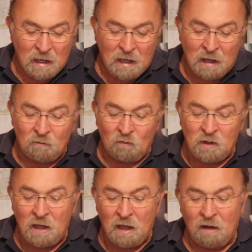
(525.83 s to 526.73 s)
And
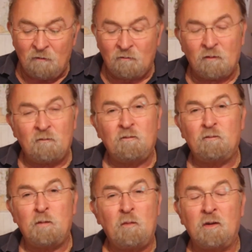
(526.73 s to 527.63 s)
we have,
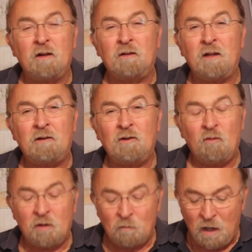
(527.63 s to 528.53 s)
with people that like to
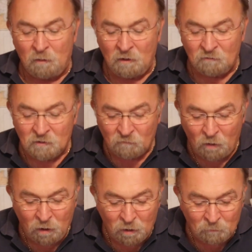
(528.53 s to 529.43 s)
go to Bob Evans
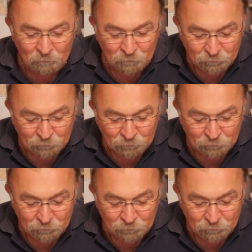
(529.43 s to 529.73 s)
Farm,